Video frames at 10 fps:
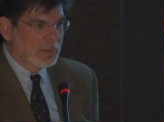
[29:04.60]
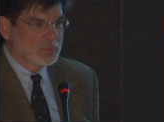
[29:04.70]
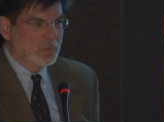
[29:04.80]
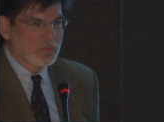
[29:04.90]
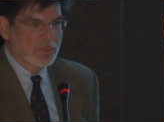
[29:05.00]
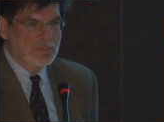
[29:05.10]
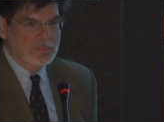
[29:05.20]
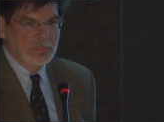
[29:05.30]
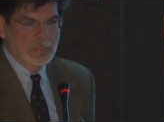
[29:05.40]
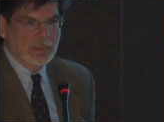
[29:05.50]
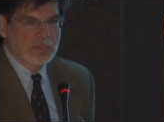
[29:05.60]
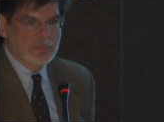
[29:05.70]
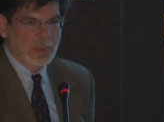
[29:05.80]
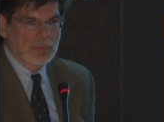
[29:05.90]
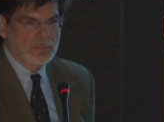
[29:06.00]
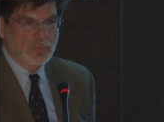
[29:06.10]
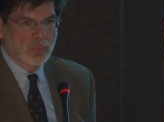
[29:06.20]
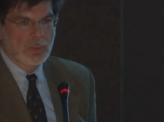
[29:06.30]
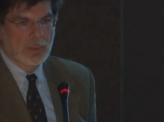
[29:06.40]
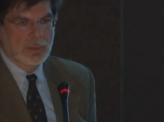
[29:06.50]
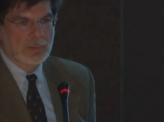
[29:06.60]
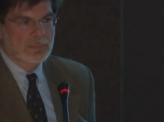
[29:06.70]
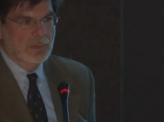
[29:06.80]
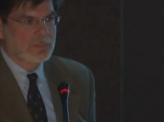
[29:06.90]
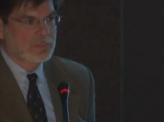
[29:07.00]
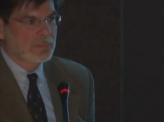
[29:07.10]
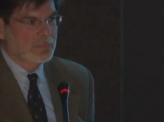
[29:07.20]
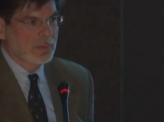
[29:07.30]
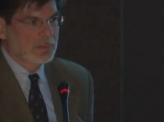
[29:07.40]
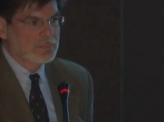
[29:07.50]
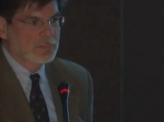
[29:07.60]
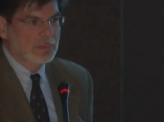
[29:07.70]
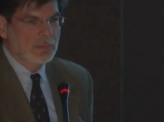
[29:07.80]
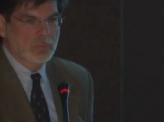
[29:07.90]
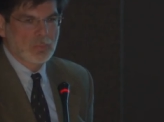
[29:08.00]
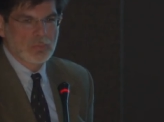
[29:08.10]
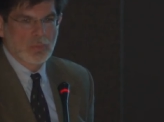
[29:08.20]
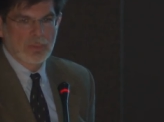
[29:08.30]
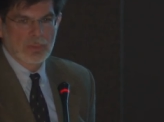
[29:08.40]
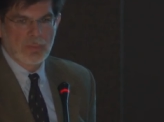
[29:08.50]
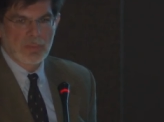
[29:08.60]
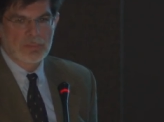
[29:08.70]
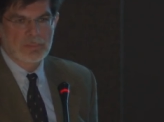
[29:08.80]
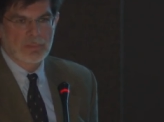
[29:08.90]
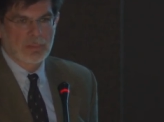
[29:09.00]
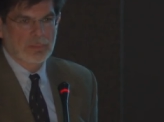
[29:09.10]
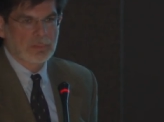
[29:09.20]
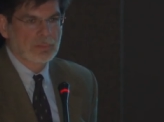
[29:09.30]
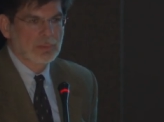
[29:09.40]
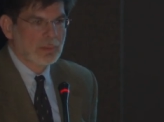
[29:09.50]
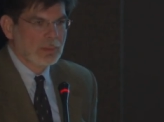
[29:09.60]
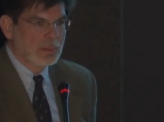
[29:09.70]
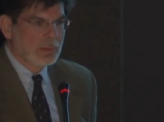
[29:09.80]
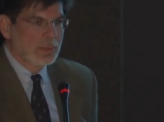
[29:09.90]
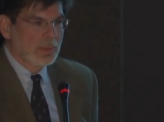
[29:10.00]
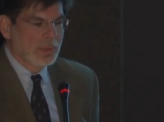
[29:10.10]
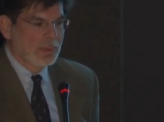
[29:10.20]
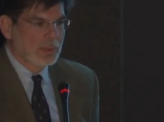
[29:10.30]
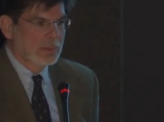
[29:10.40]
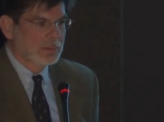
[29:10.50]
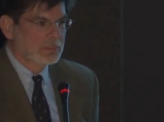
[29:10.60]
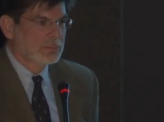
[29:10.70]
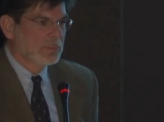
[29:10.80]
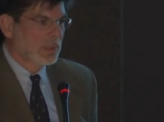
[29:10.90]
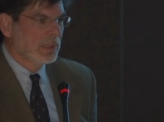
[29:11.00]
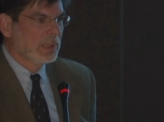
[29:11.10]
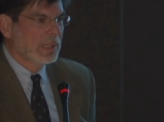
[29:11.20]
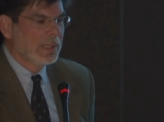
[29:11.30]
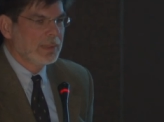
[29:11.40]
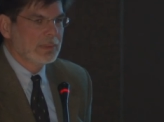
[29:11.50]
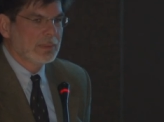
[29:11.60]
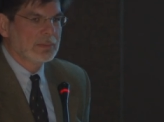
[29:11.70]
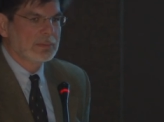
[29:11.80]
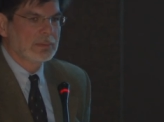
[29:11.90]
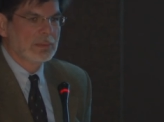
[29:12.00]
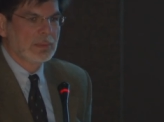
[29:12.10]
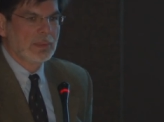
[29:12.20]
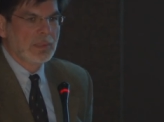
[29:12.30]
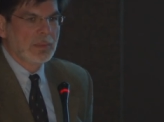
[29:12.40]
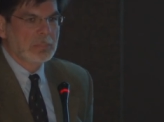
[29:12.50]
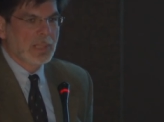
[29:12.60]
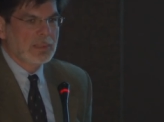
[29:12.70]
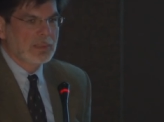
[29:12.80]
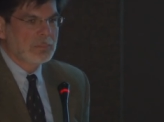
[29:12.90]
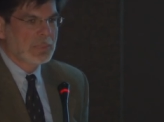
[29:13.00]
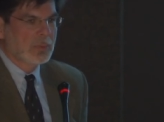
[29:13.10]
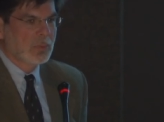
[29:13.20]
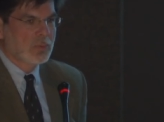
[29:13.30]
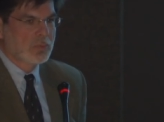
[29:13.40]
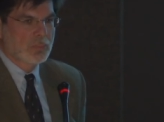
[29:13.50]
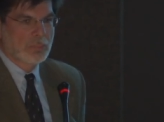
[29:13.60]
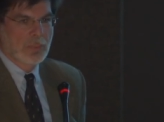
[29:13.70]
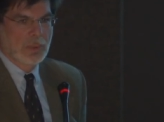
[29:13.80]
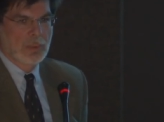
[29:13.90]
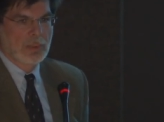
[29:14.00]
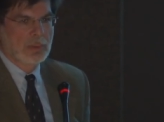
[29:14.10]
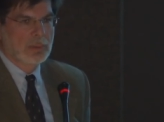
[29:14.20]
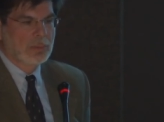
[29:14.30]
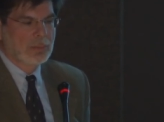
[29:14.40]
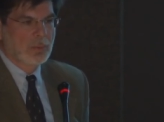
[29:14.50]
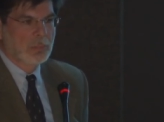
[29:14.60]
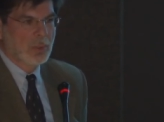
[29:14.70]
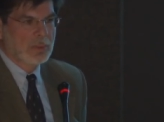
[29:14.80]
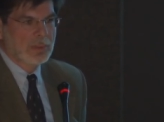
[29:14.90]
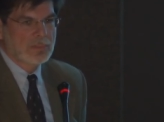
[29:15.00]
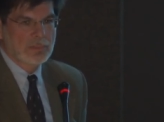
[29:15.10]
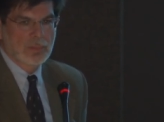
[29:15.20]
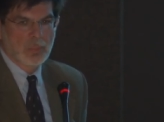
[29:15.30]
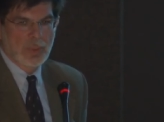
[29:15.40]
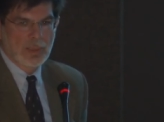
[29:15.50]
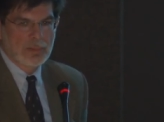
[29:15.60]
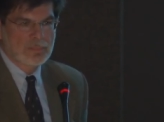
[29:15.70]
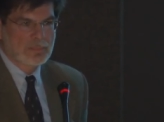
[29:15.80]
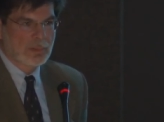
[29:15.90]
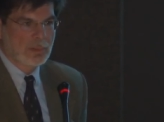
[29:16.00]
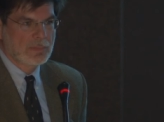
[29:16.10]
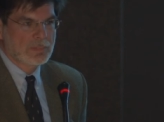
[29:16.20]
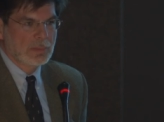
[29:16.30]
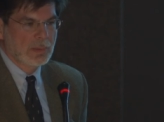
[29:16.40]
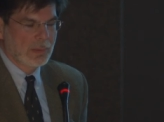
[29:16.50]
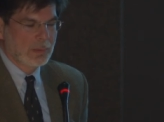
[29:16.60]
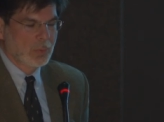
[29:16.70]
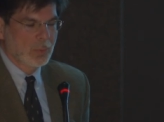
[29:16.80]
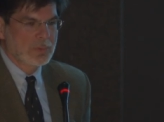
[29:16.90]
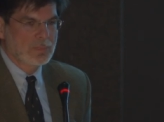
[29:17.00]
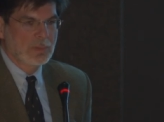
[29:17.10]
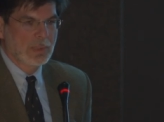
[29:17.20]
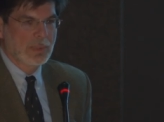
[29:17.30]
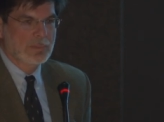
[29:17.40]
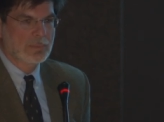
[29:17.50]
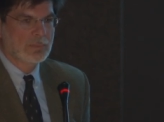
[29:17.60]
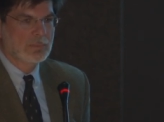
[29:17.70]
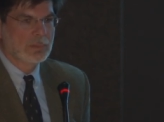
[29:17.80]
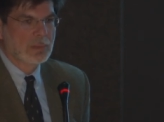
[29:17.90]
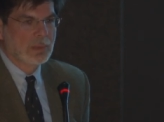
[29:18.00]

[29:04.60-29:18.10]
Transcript: And of course, there is a big challenge to Greek researchers and engineers to join this uh, uh area, partly because robotics requires uh, is in, knowledge intensive,